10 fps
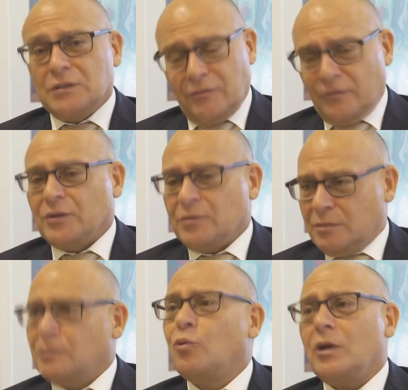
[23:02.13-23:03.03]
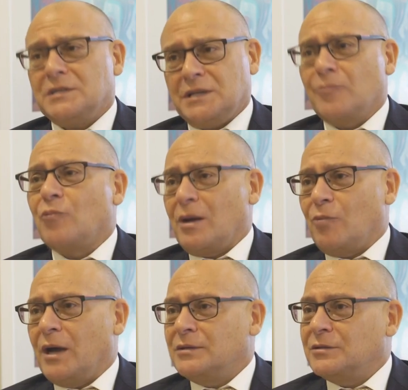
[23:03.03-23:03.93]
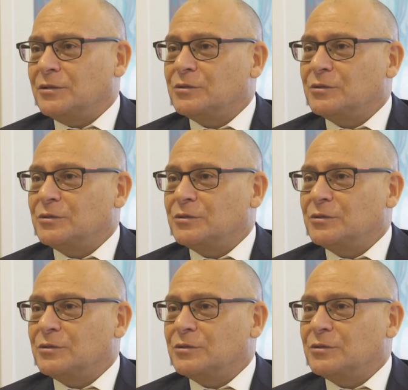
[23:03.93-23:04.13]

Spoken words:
and for quite some runway too.